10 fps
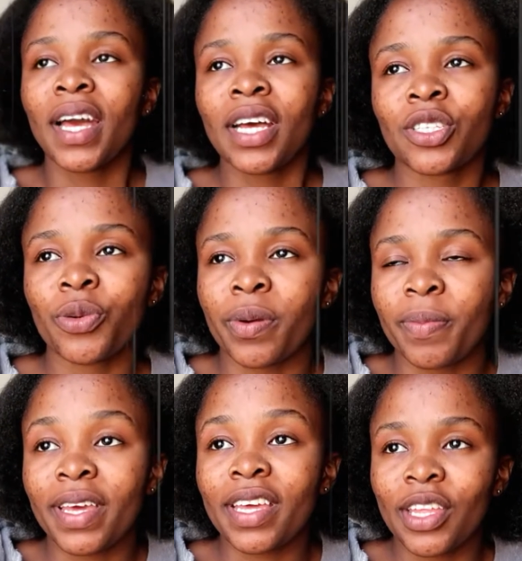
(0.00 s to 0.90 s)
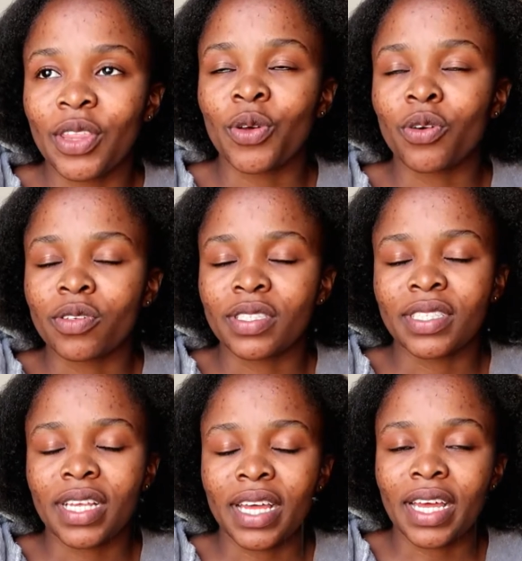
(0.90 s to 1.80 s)
So we're making
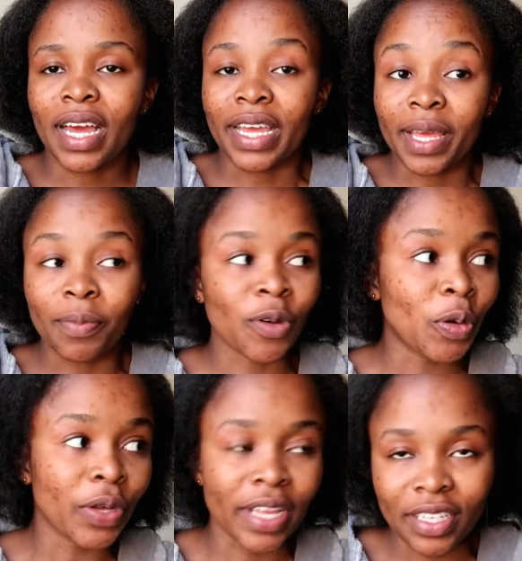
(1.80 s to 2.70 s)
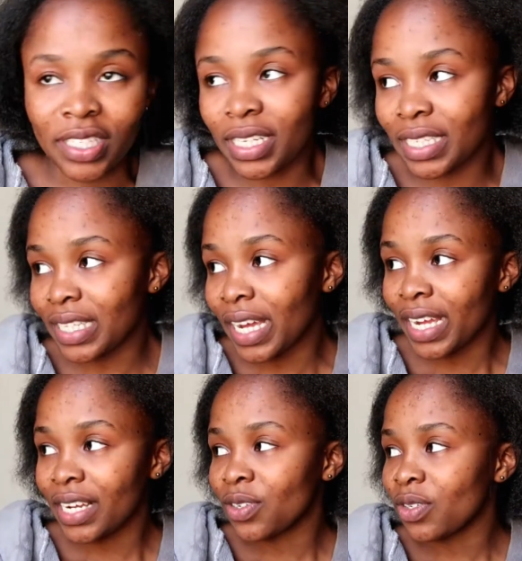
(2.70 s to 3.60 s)
those. I kept looking to the
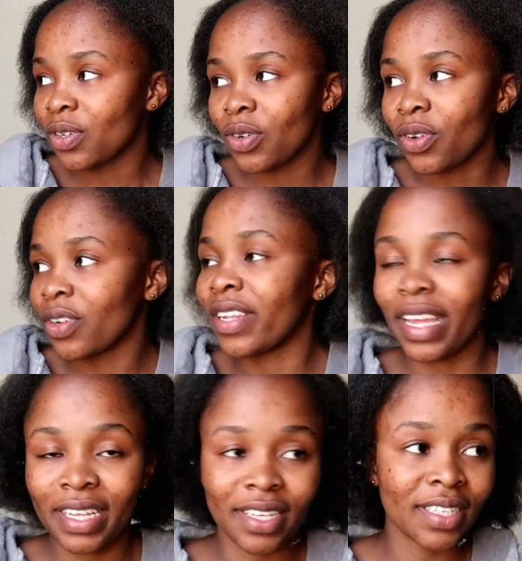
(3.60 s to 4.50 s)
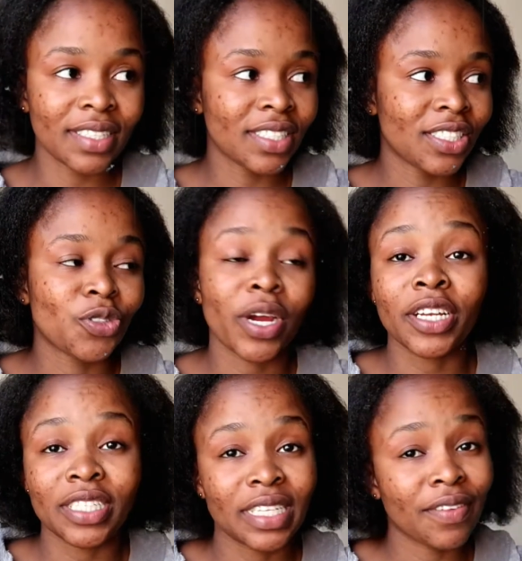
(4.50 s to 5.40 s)
side, like trying
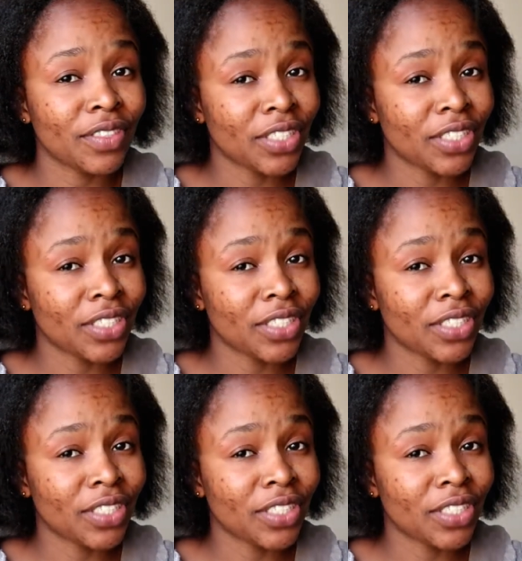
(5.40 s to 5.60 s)
to see if